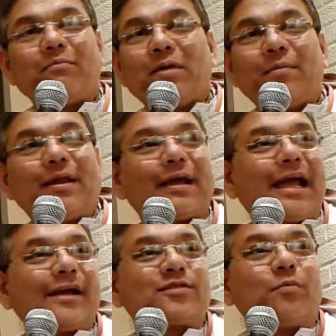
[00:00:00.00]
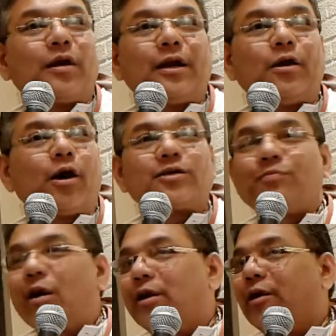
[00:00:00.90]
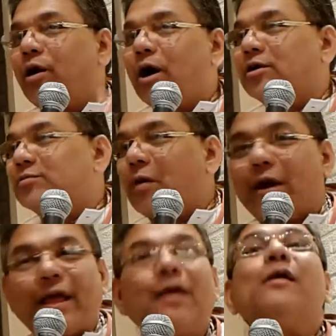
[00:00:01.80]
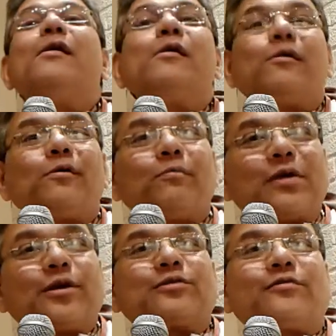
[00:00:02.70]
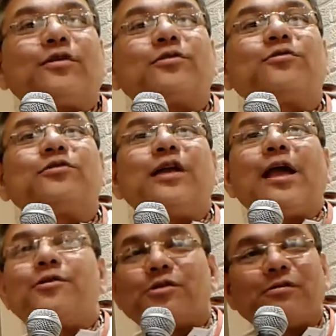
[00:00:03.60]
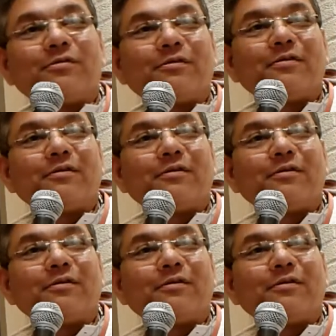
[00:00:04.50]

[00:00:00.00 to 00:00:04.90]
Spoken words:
maybe in a cat's body, dog's body, hog's body, because of the association.